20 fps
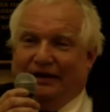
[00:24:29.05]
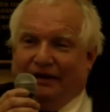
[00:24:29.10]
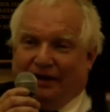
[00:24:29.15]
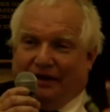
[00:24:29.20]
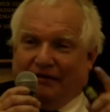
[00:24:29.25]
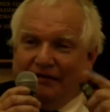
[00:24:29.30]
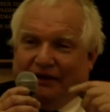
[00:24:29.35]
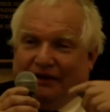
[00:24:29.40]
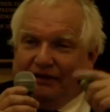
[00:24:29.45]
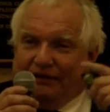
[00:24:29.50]

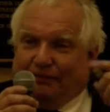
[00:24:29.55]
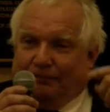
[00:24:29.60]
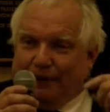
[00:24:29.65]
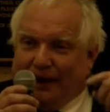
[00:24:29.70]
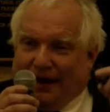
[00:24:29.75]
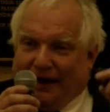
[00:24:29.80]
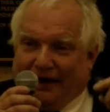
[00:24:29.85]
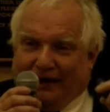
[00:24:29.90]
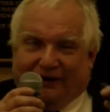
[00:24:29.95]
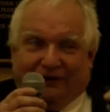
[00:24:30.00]
of the
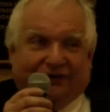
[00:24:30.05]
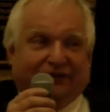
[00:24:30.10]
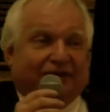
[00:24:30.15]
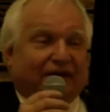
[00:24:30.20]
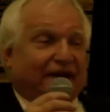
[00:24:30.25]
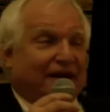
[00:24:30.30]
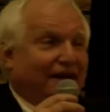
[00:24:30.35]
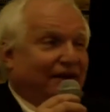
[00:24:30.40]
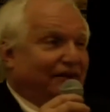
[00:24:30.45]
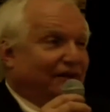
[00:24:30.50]
panels,
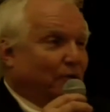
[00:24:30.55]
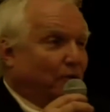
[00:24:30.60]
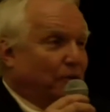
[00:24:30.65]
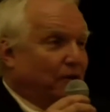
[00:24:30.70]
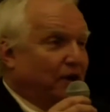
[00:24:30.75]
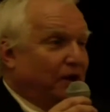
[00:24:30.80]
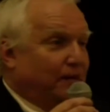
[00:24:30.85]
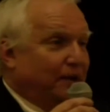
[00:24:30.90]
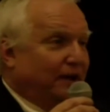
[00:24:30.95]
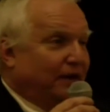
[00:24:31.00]
his
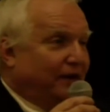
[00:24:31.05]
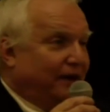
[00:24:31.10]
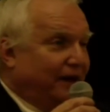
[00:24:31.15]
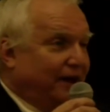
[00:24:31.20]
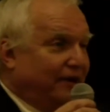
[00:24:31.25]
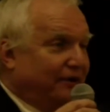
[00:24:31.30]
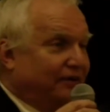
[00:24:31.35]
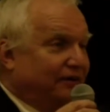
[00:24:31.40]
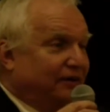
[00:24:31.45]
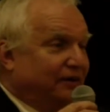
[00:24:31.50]

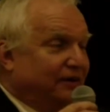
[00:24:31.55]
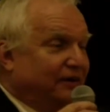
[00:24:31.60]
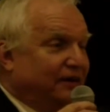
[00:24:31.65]
ornamentation,